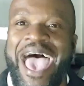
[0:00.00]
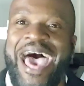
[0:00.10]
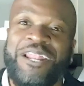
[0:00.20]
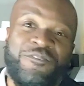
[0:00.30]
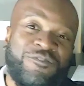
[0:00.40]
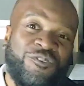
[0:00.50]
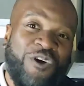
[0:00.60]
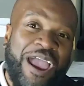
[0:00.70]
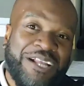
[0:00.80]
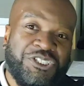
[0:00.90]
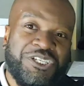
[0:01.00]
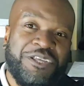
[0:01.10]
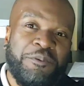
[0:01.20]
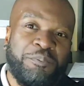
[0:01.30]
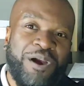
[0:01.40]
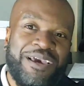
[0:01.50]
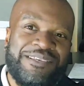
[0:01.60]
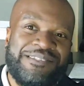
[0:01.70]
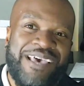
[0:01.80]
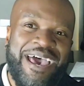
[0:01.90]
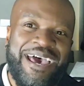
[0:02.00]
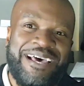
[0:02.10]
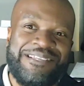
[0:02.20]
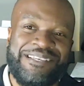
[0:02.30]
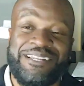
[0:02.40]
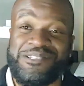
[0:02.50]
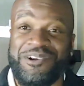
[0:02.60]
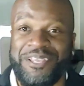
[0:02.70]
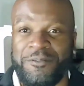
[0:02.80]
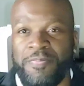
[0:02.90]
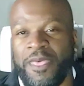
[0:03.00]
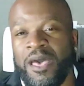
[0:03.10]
at a fraction of the price as an attorney.